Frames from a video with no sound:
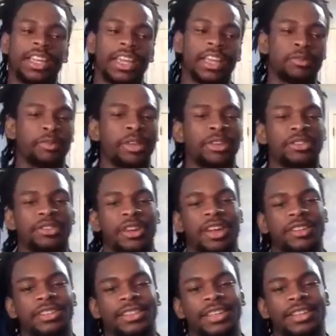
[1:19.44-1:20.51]
had a better draft
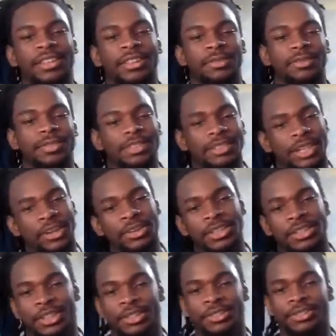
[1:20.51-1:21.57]
setup, Jerry
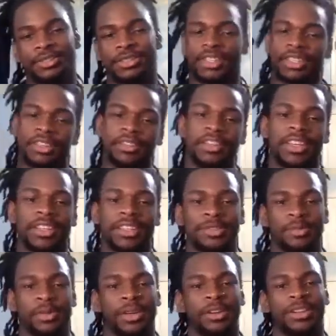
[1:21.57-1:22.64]
Jones, Cliff
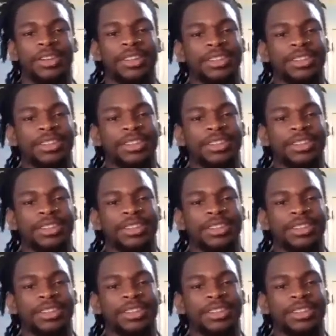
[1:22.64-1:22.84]
Kingsbury?